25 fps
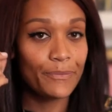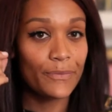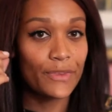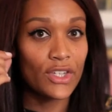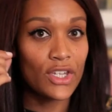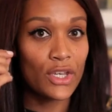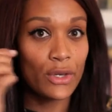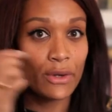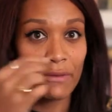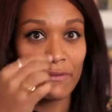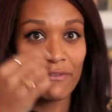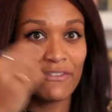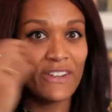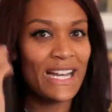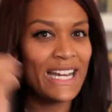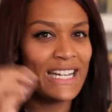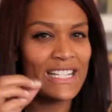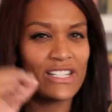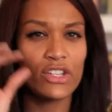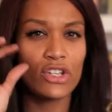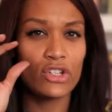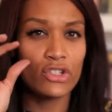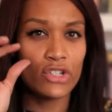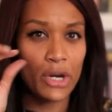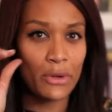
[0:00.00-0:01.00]
you can fill it in,
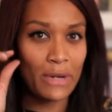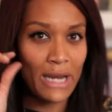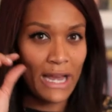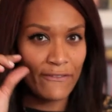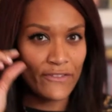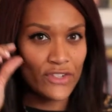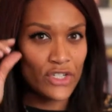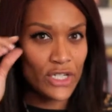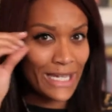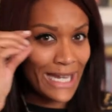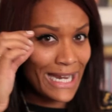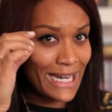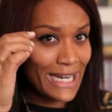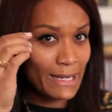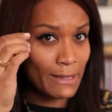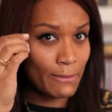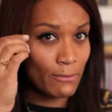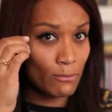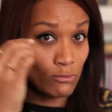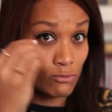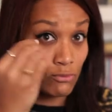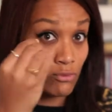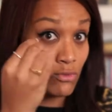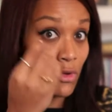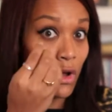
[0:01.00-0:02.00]
so you don't have to get it
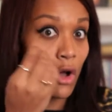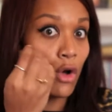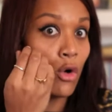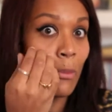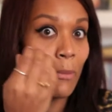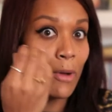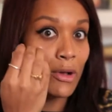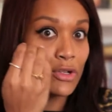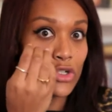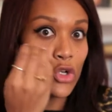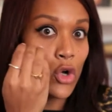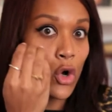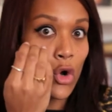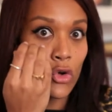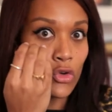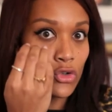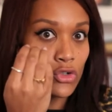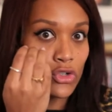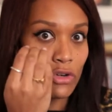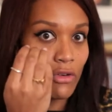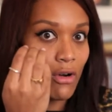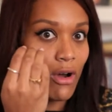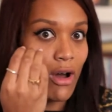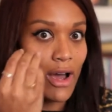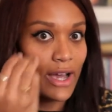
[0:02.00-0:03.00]
almost on
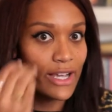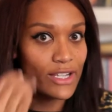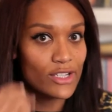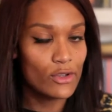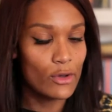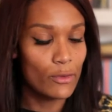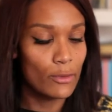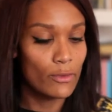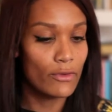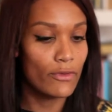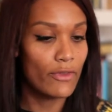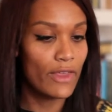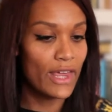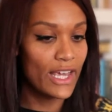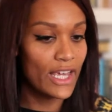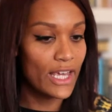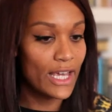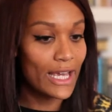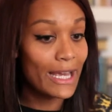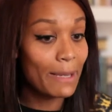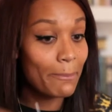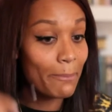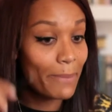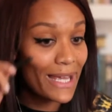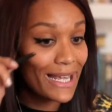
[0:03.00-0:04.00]
your eye sort of thing. You
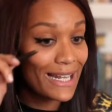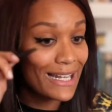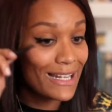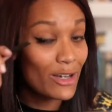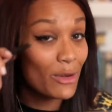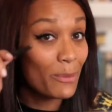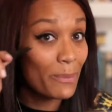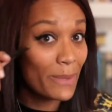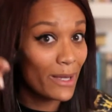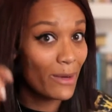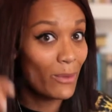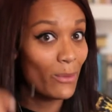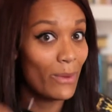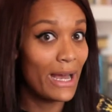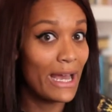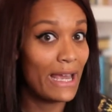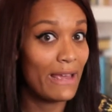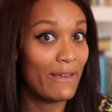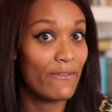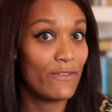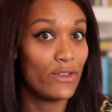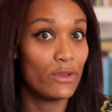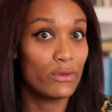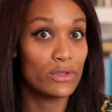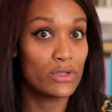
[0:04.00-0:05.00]
can be a little bit away
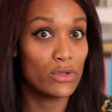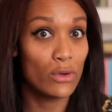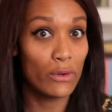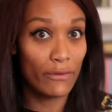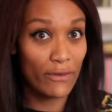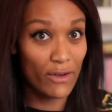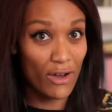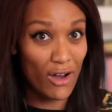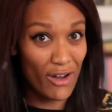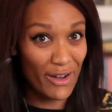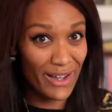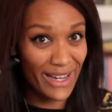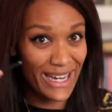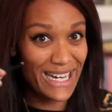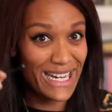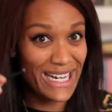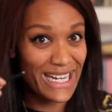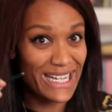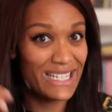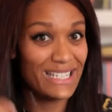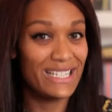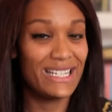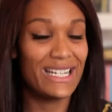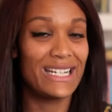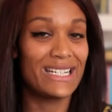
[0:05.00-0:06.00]
if you sort of can't get
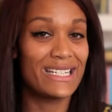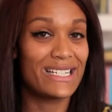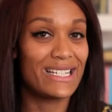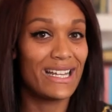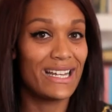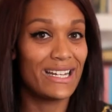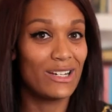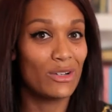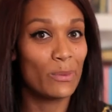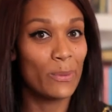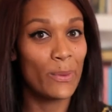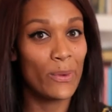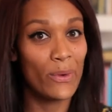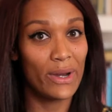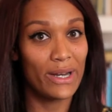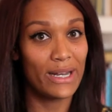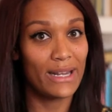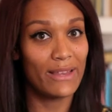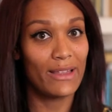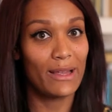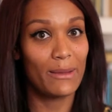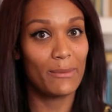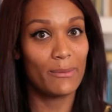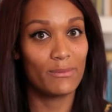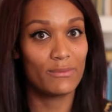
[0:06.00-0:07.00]
it into that little point
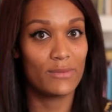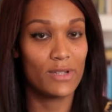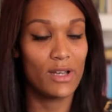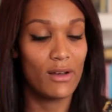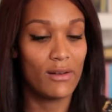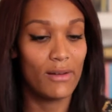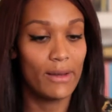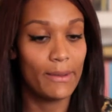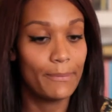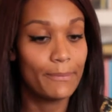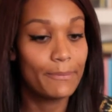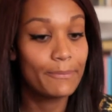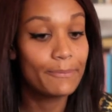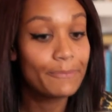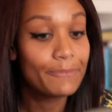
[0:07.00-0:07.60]
at that time.